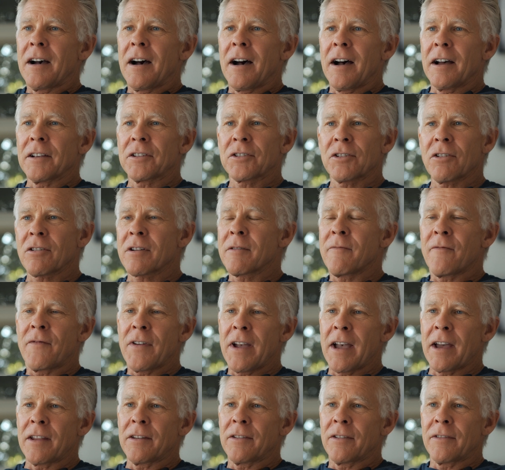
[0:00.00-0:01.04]
uh,
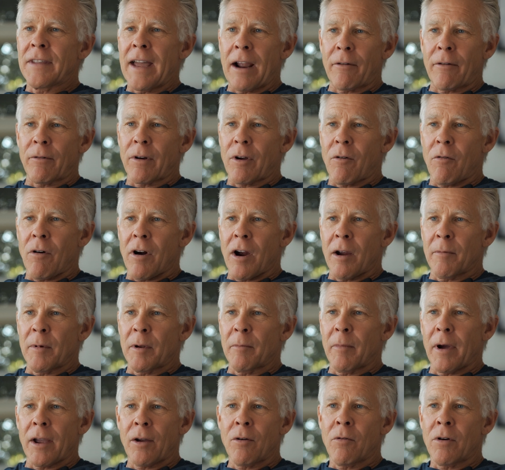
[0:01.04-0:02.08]
circumvent that
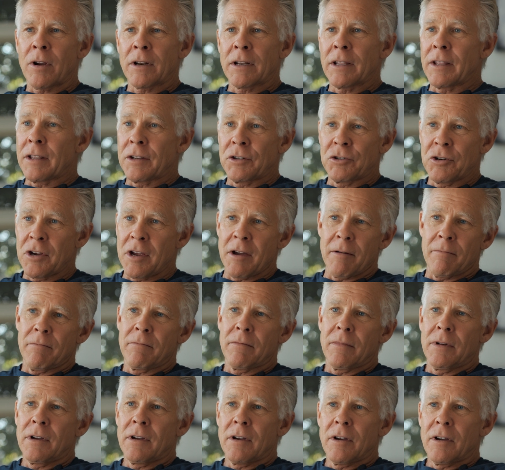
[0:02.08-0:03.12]
requirement by going to the gym